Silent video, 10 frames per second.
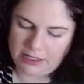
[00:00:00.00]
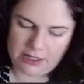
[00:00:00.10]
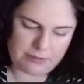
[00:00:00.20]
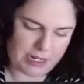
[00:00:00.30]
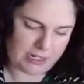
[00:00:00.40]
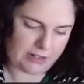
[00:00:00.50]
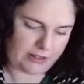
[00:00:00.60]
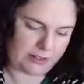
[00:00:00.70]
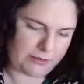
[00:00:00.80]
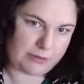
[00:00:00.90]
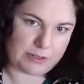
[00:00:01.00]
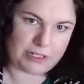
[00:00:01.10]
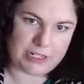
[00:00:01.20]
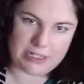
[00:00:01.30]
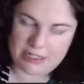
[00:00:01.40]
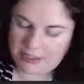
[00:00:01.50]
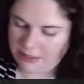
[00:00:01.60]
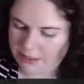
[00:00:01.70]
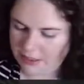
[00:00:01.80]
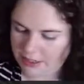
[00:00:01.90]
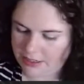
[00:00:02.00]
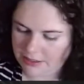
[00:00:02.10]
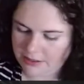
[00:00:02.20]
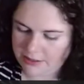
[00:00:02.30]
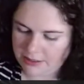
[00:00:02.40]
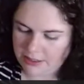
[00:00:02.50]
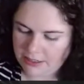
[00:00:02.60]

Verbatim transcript: and paint a little bit more detail in this.